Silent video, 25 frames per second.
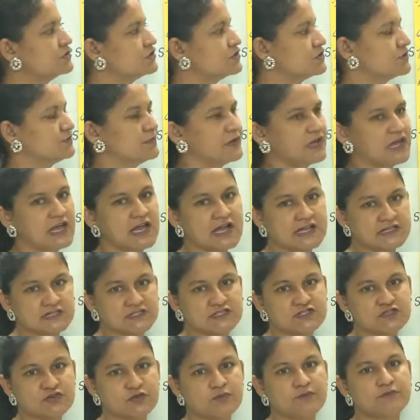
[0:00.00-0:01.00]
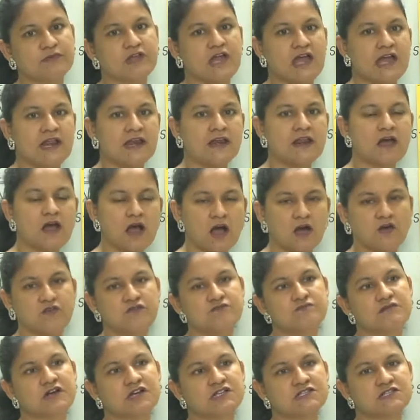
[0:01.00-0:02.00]
should be consumed and how
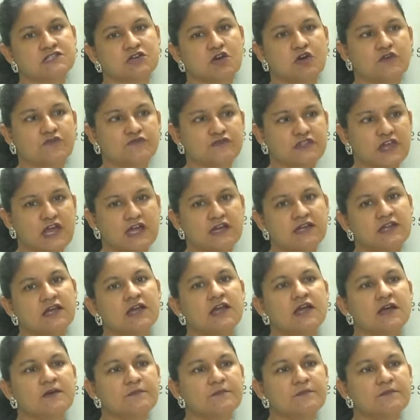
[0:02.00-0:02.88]
much of that